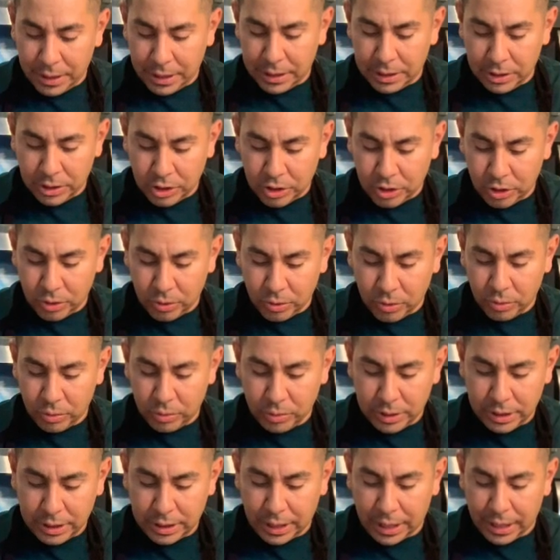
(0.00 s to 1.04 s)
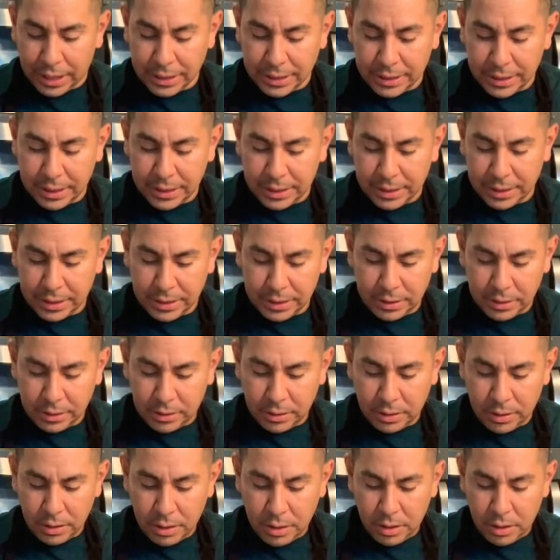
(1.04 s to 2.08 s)
into slices.
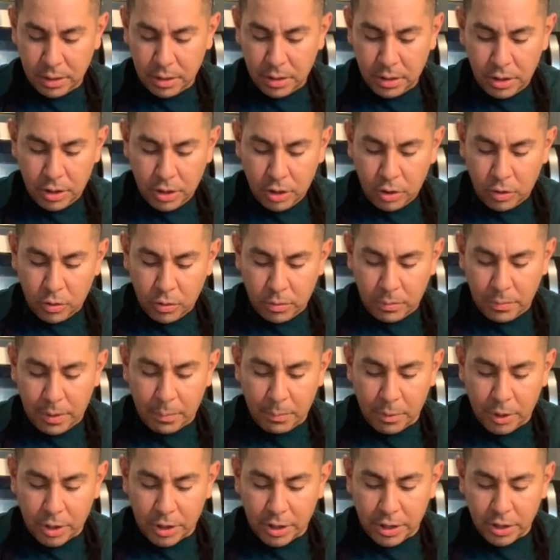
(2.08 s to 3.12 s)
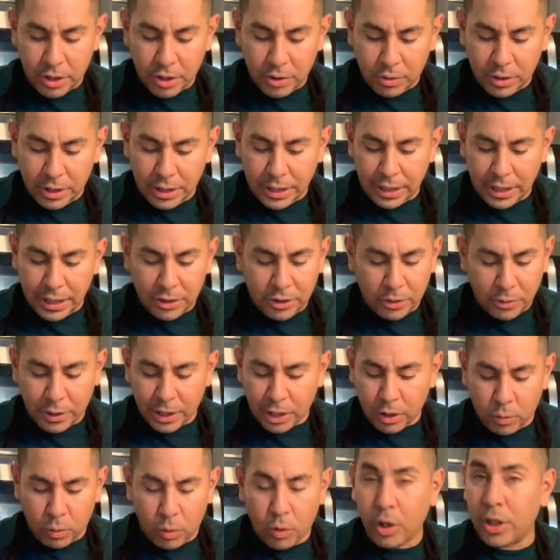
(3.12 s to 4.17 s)
Remember, you only need
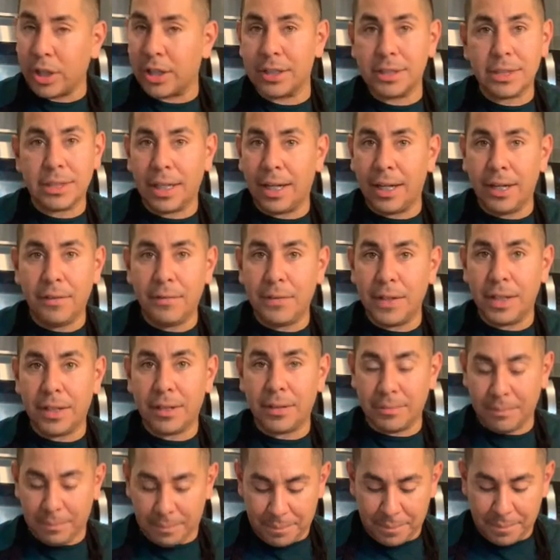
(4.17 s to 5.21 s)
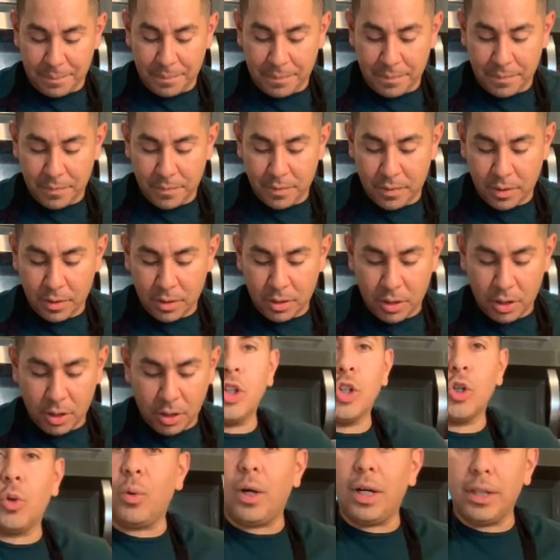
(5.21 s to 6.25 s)
3/4 of it. You
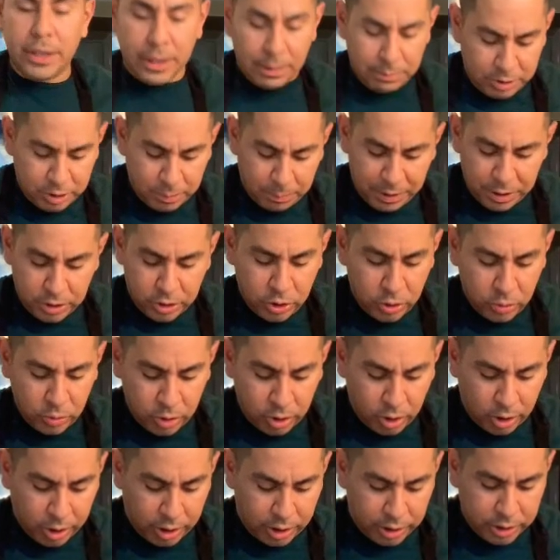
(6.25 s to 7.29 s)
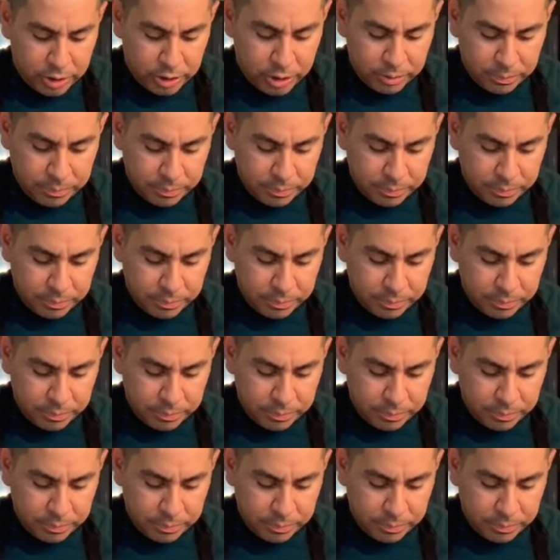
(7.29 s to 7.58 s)
don't want them to be too large